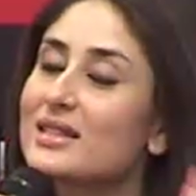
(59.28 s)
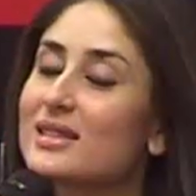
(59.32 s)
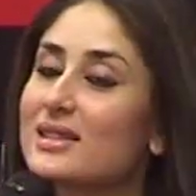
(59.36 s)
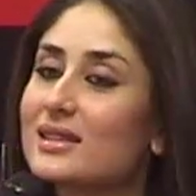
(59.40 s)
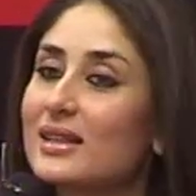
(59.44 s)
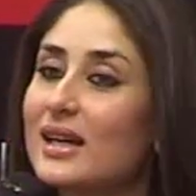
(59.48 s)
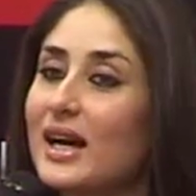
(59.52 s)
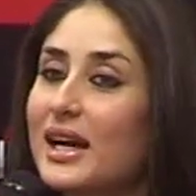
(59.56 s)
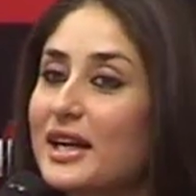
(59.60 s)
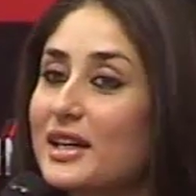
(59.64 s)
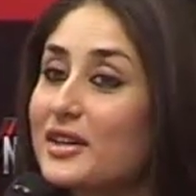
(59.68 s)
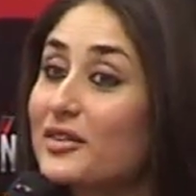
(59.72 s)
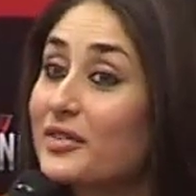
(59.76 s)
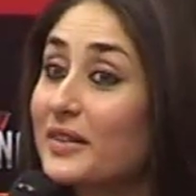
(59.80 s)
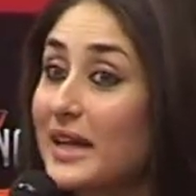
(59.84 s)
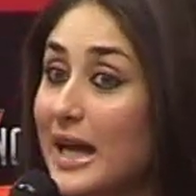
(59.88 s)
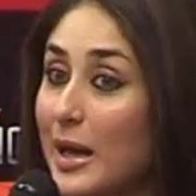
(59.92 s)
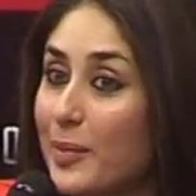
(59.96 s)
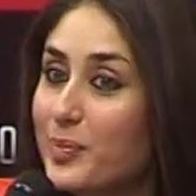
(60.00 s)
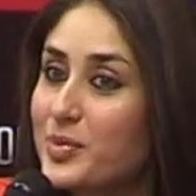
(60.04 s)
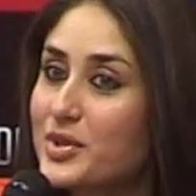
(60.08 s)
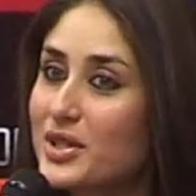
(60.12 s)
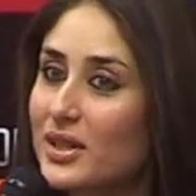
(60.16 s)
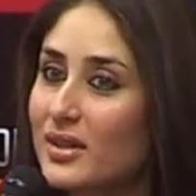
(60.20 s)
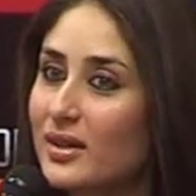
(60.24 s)
has kind of
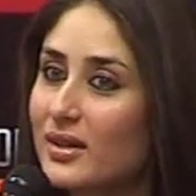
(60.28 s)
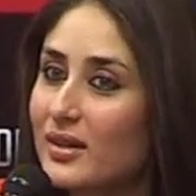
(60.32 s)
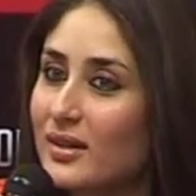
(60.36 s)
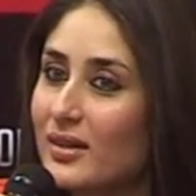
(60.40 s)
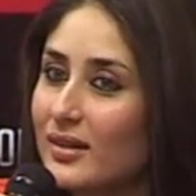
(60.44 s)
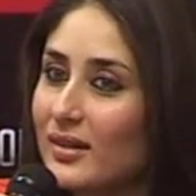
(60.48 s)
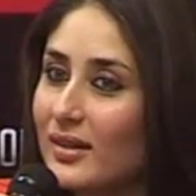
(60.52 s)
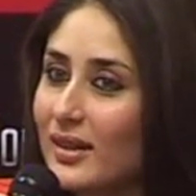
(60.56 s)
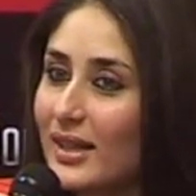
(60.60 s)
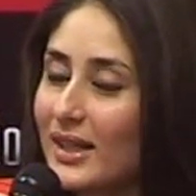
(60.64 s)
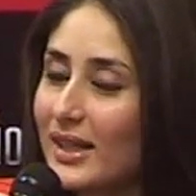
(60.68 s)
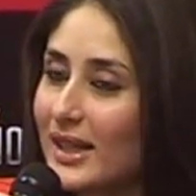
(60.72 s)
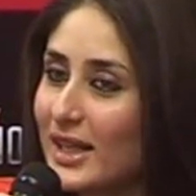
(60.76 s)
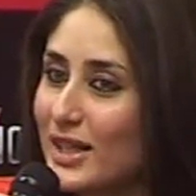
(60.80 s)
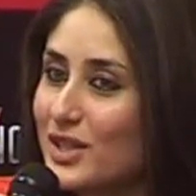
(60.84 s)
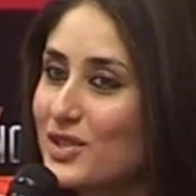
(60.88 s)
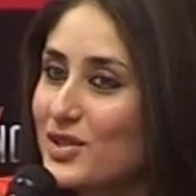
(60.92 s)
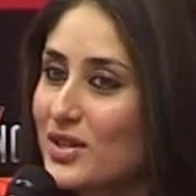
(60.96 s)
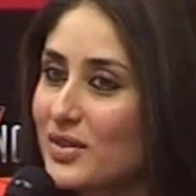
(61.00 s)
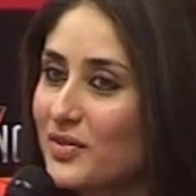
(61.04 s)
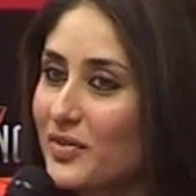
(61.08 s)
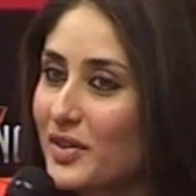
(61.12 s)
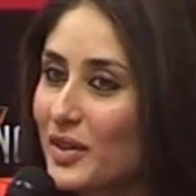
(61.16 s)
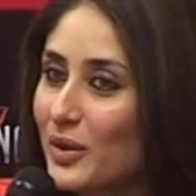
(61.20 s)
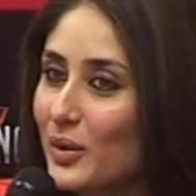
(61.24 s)
captured in
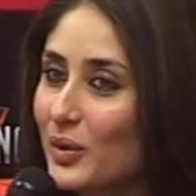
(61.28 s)
Agent